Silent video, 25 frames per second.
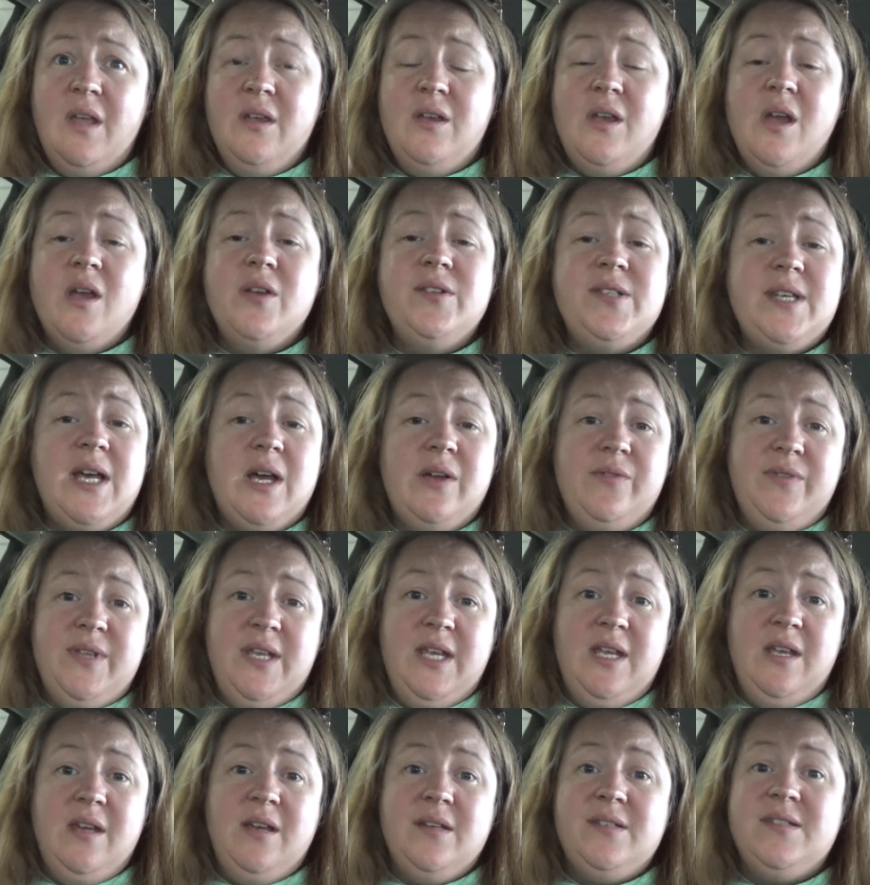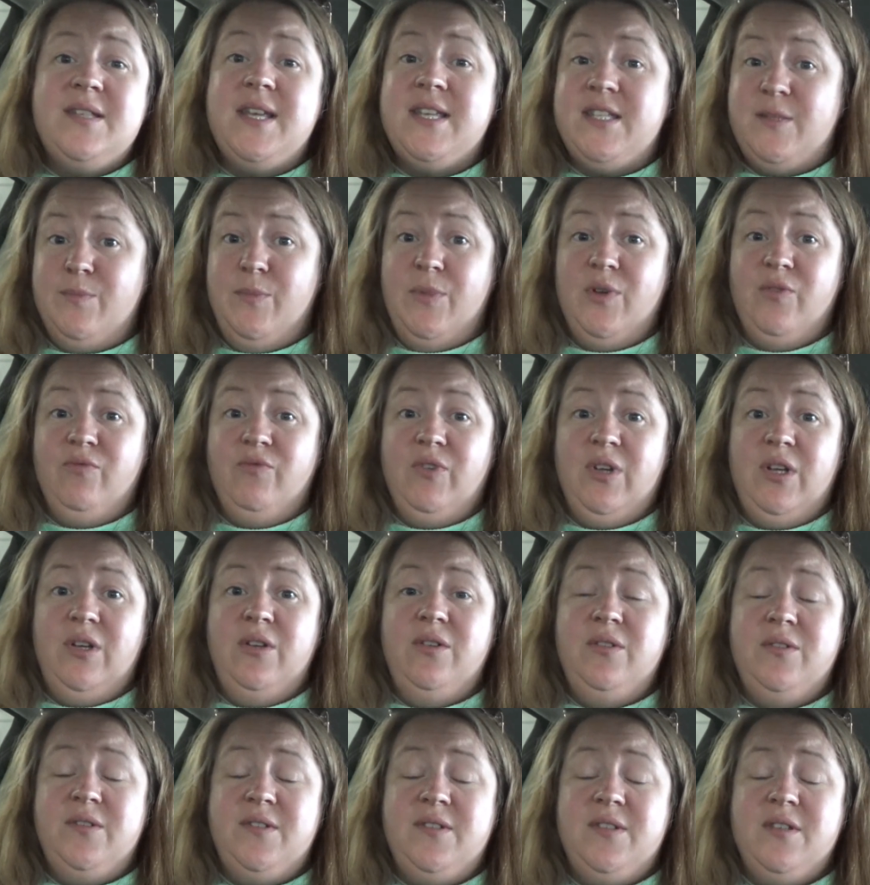go down the assessment
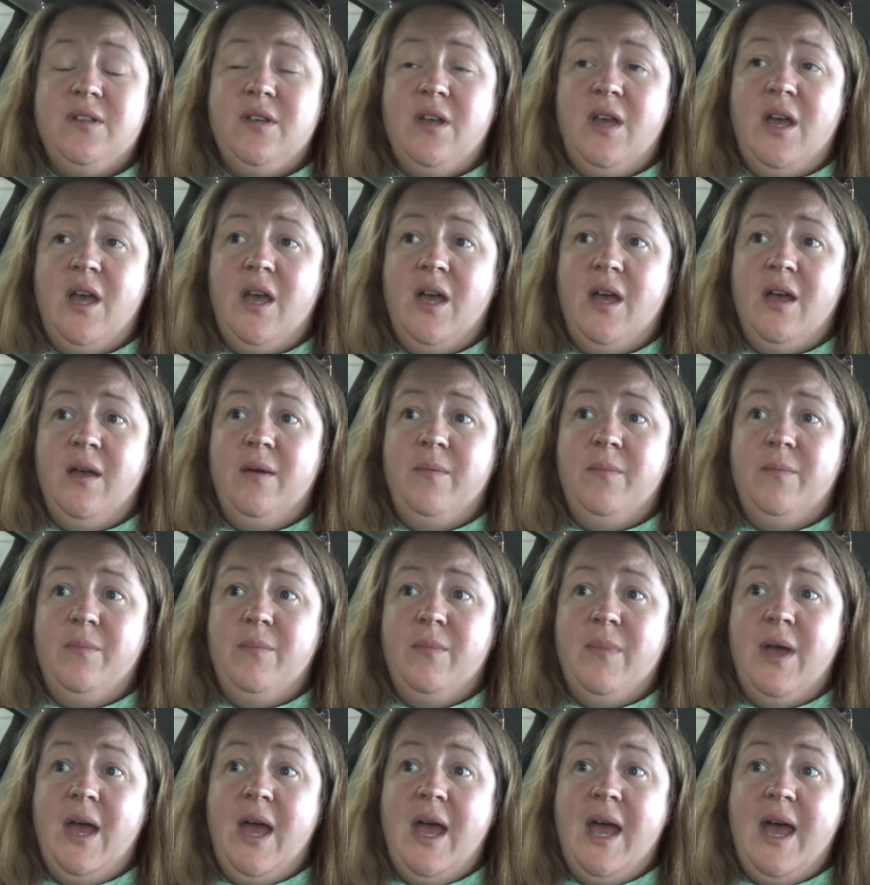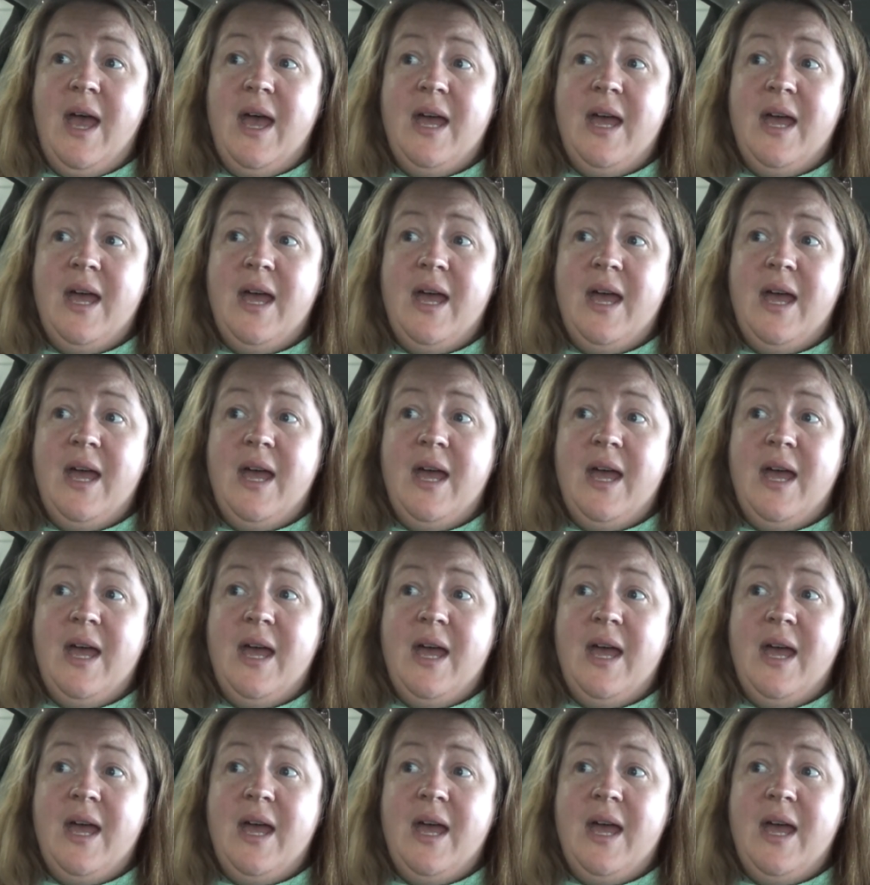route, and